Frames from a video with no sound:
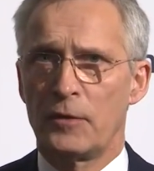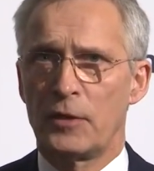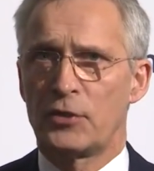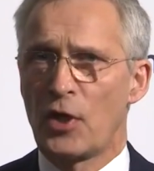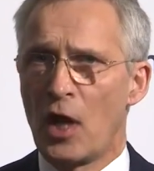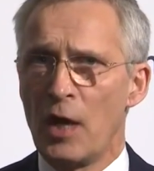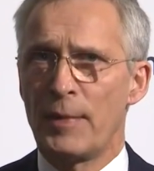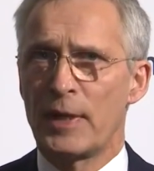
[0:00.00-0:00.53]
the
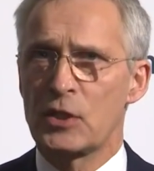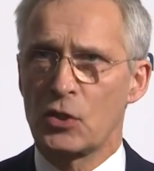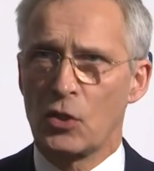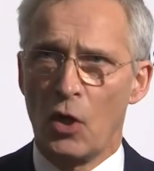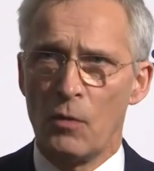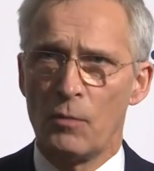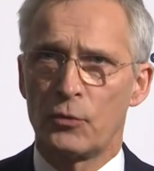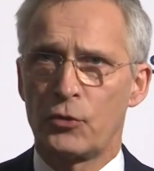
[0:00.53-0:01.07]
time has
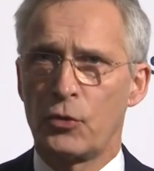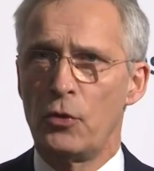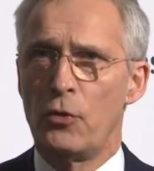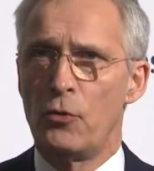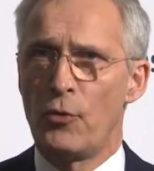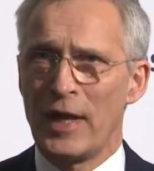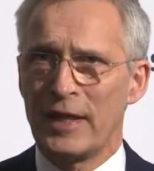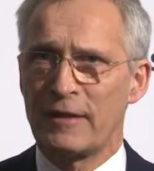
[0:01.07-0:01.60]
come to
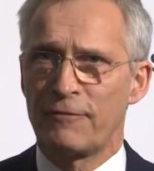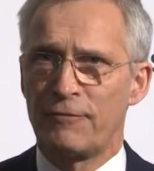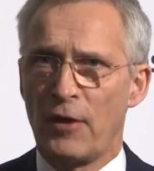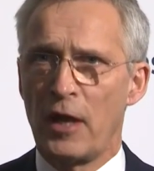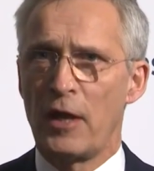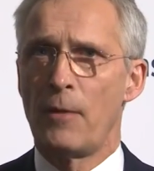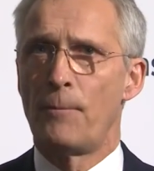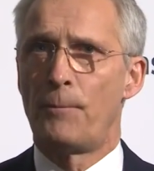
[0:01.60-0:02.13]

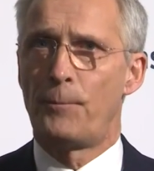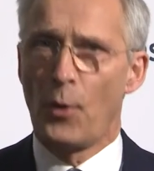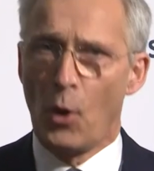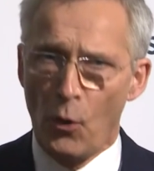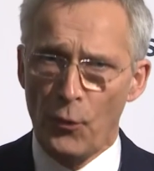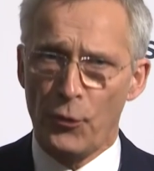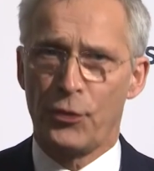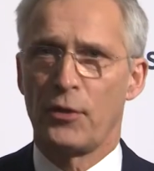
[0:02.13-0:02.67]
ratify
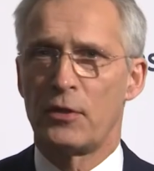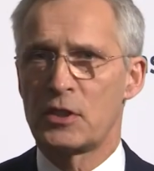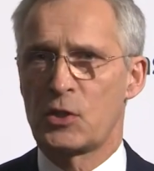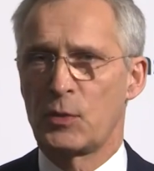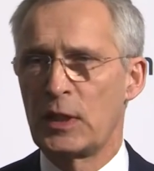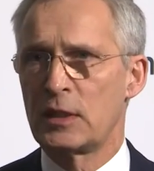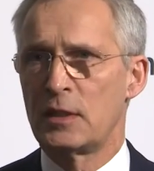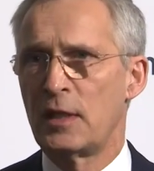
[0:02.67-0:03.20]
both
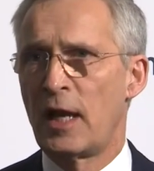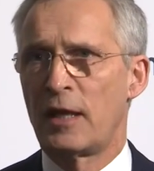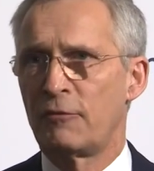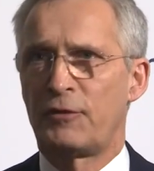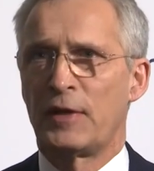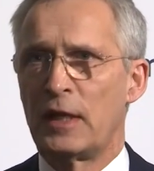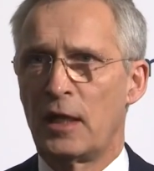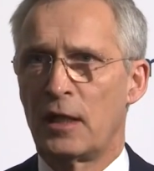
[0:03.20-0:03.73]
Sweden and
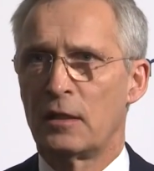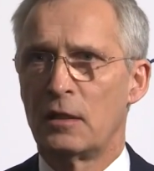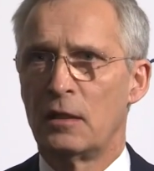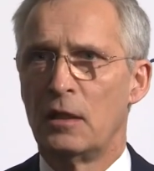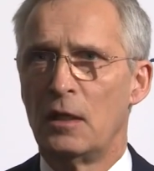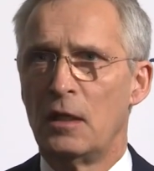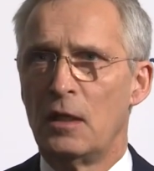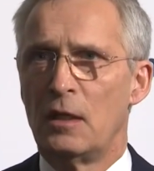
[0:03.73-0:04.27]
Finland.
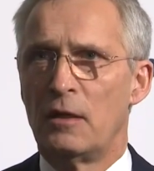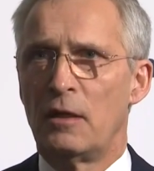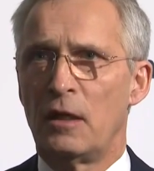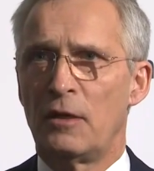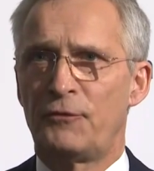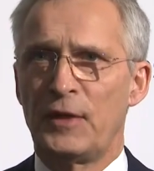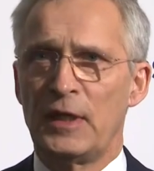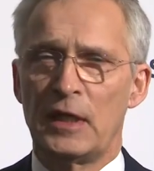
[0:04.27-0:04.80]

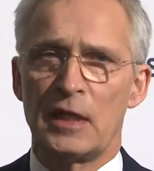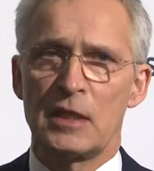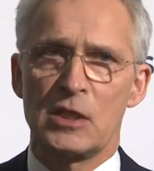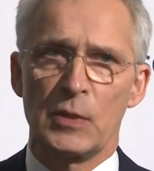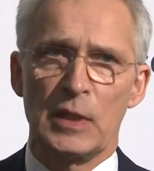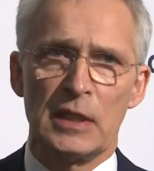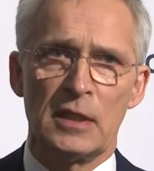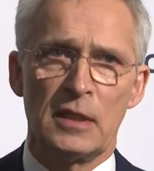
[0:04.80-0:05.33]
Finland and
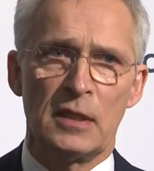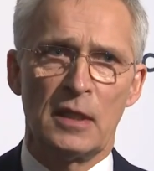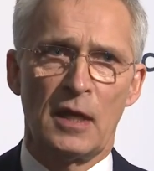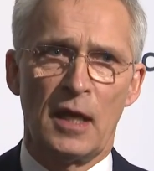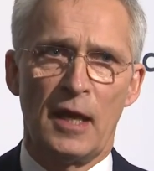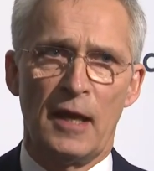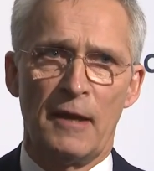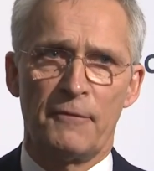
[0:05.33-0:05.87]
Sweden
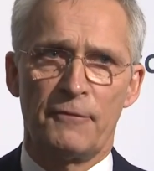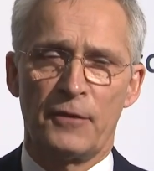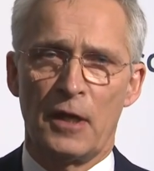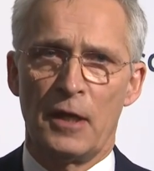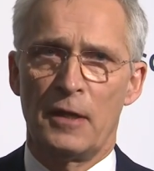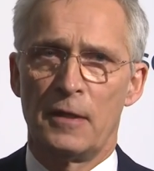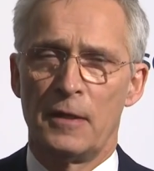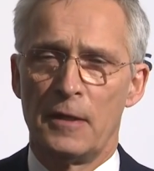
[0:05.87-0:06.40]

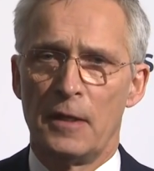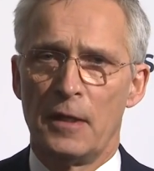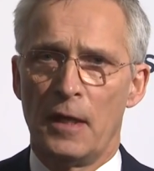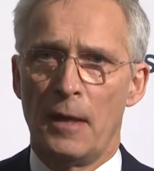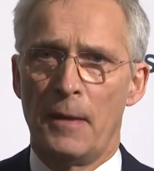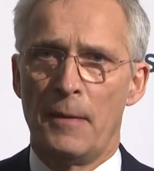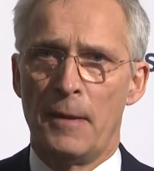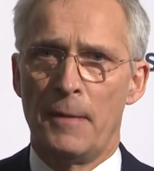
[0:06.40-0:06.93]
have
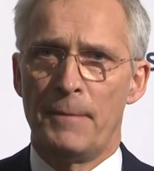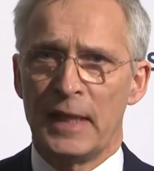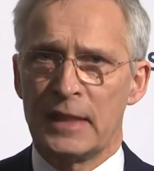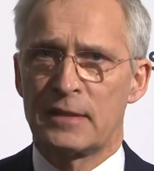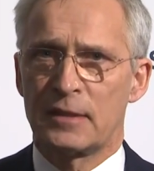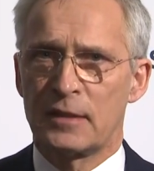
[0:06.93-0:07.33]
met